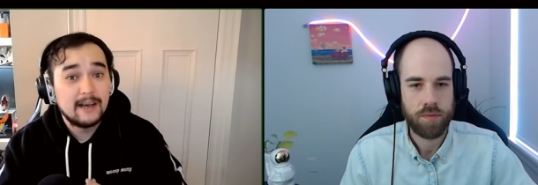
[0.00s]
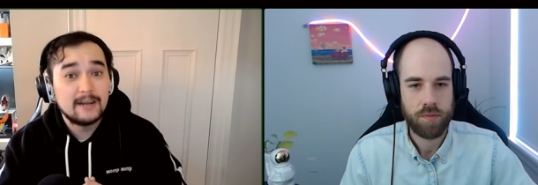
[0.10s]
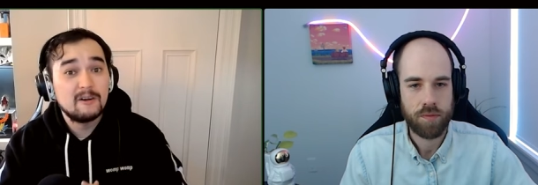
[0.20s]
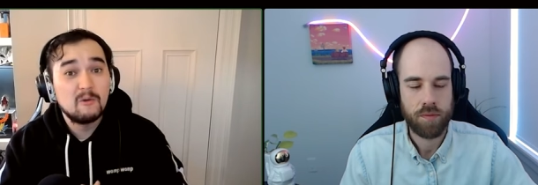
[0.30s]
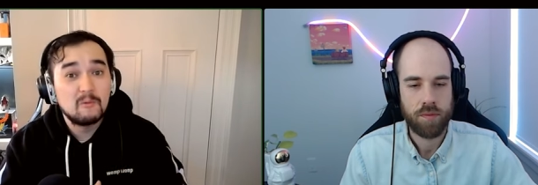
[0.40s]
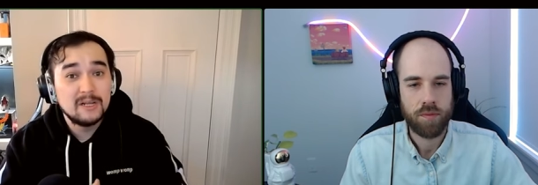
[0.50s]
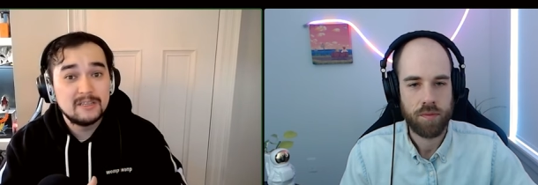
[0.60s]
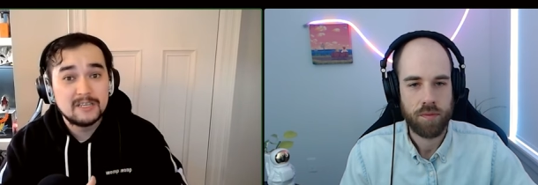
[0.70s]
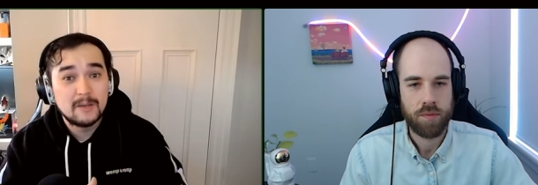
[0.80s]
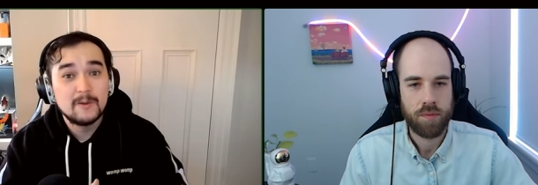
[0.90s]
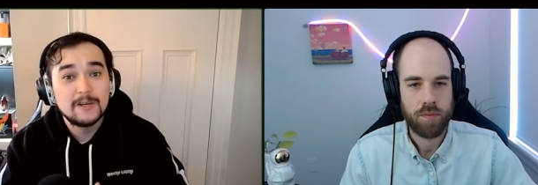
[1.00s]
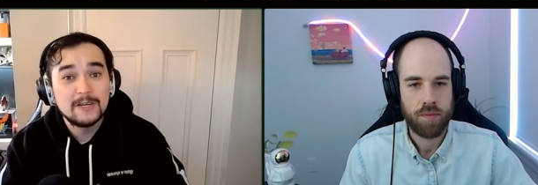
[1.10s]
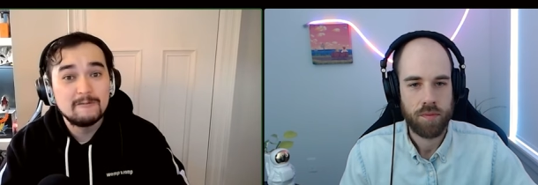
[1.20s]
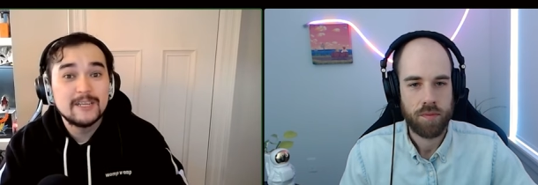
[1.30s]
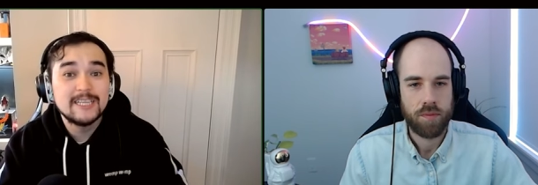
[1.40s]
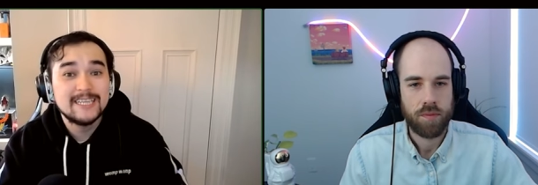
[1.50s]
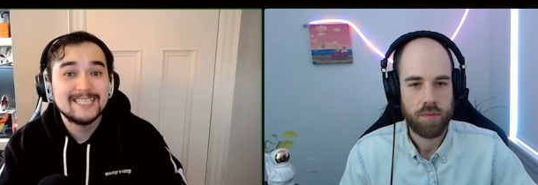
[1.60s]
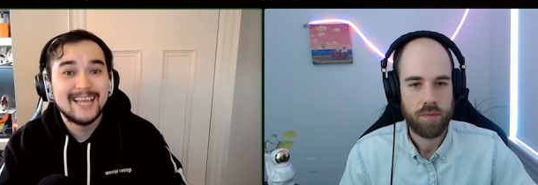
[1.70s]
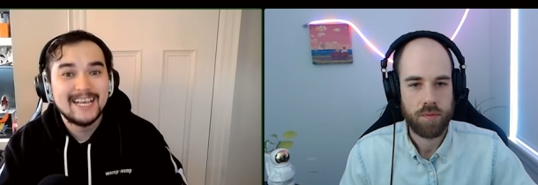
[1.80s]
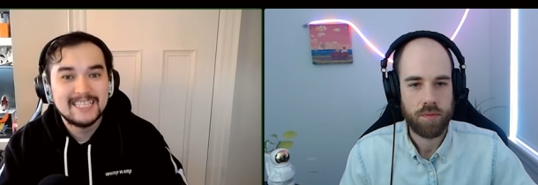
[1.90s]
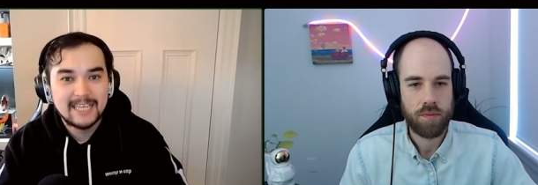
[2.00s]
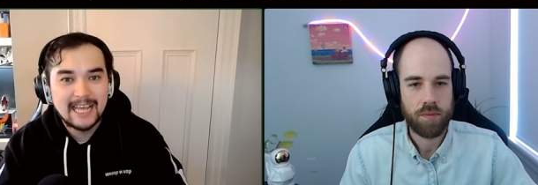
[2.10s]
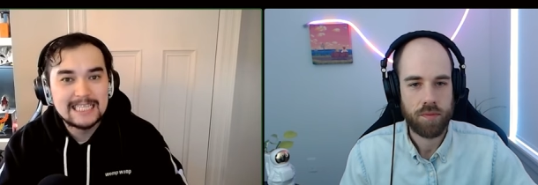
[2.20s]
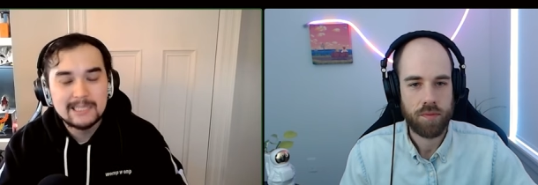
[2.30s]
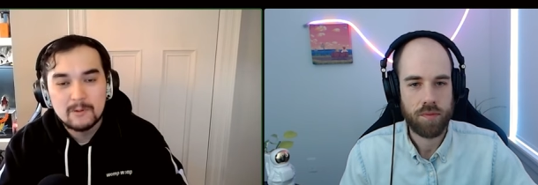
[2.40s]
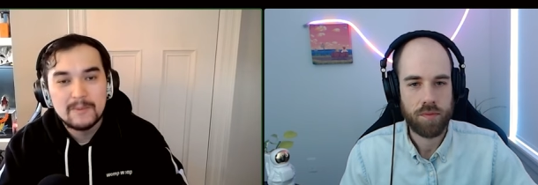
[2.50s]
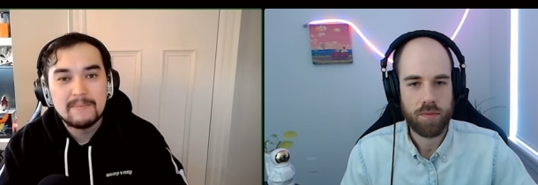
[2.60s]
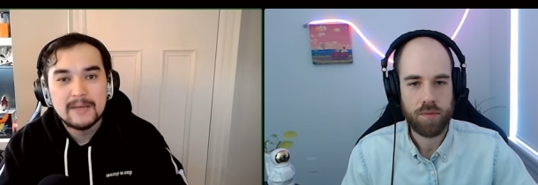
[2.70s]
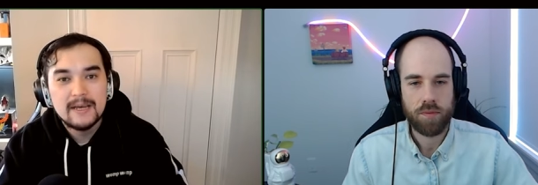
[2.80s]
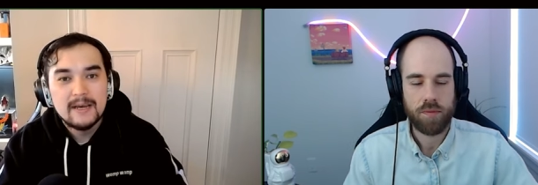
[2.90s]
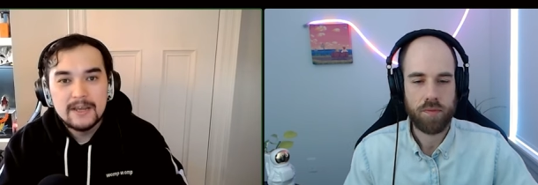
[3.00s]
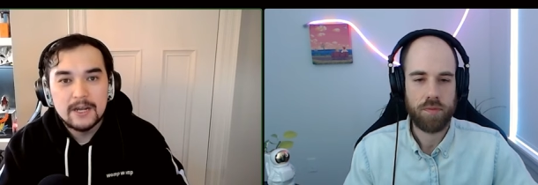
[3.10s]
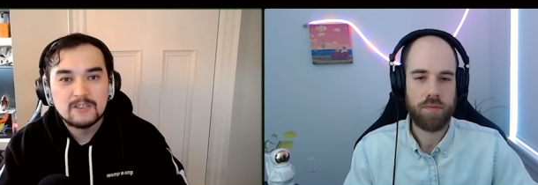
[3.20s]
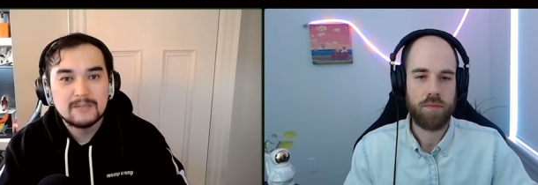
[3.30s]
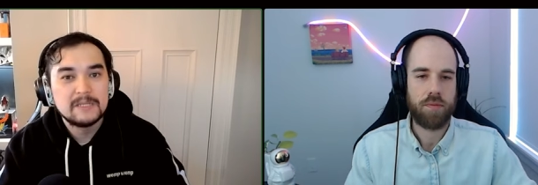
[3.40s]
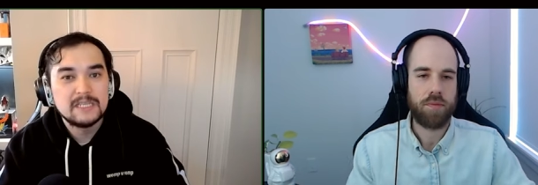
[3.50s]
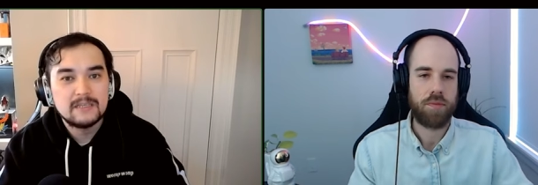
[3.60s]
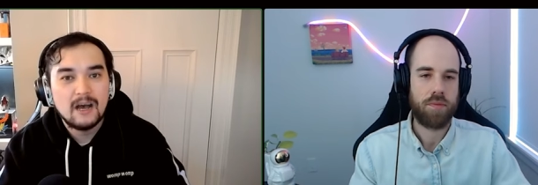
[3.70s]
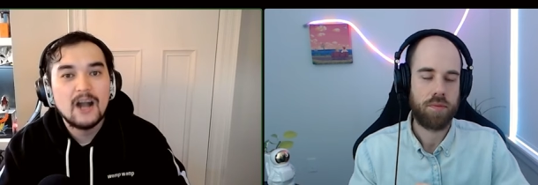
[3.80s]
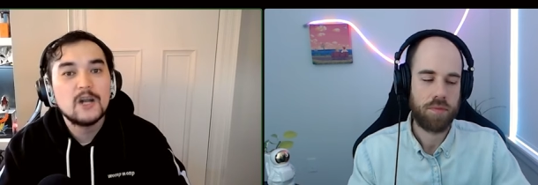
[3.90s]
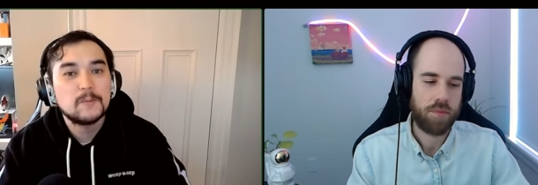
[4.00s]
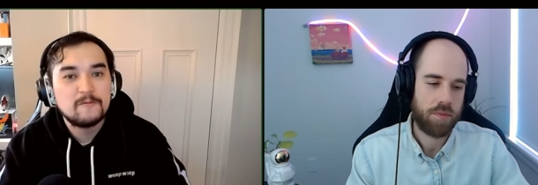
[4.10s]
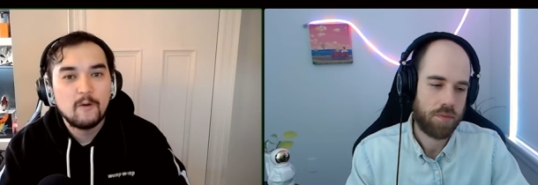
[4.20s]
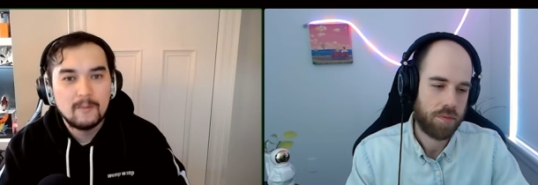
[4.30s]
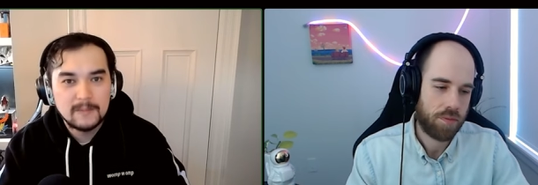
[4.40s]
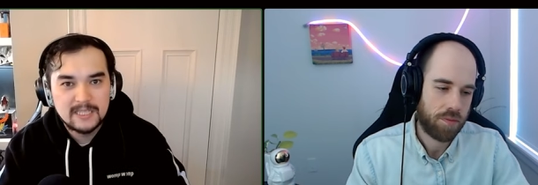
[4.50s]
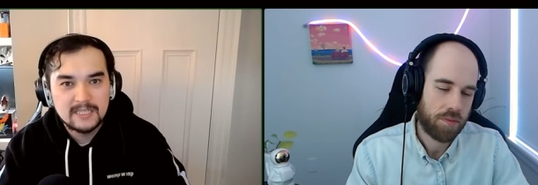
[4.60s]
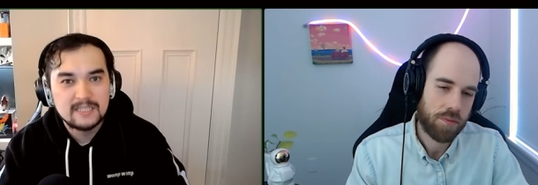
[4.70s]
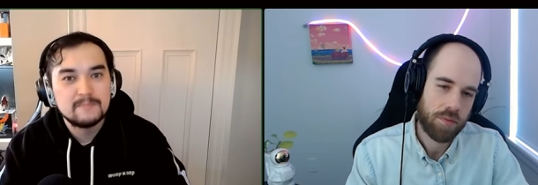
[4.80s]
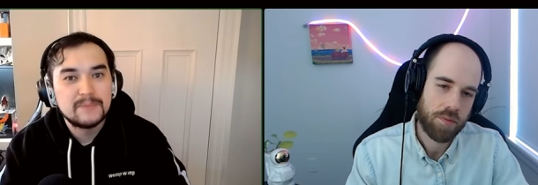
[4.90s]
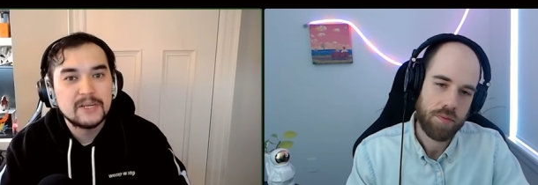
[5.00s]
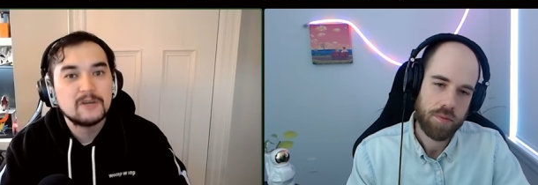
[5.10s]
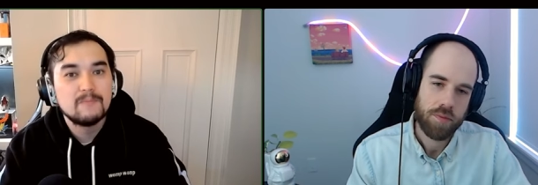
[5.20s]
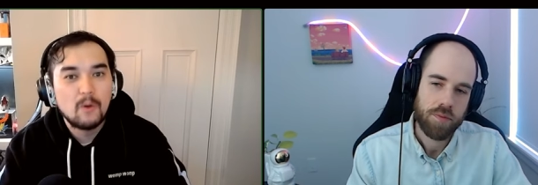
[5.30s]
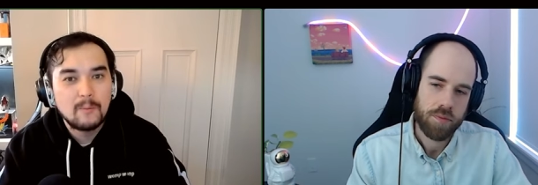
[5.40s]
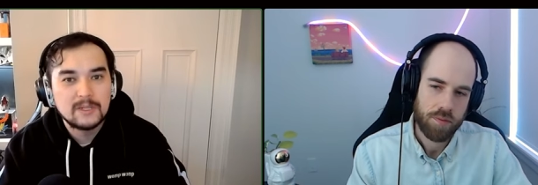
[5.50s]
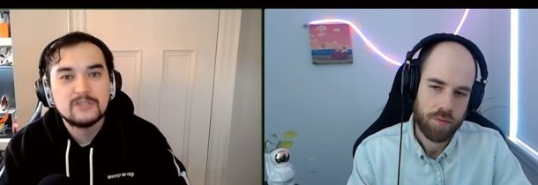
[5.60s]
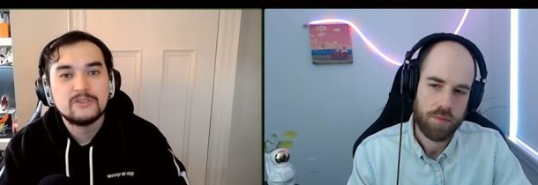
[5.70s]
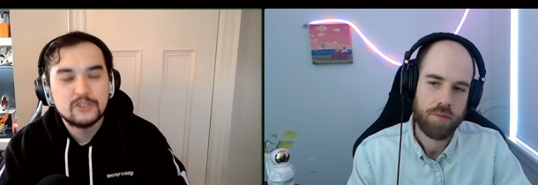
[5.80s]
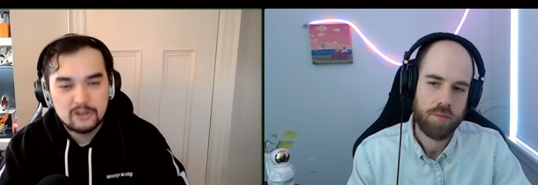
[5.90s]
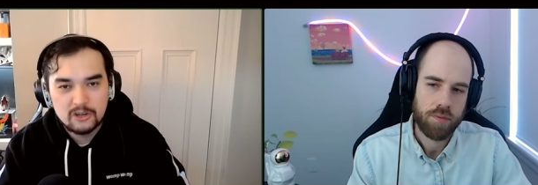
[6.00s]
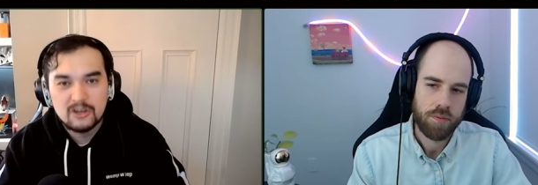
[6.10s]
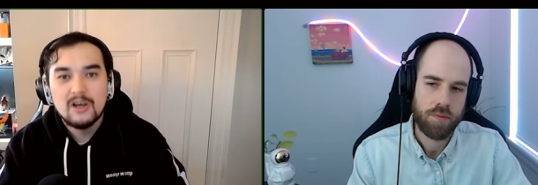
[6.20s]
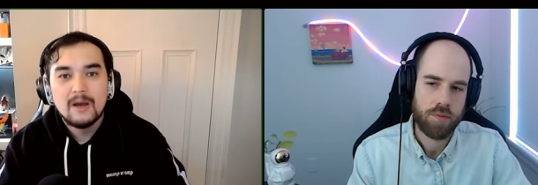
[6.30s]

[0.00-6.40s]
Speaker 1: I don't know what the community really dislikes against him, or maybe, you know, some of these underperformances in bigger moments, sure.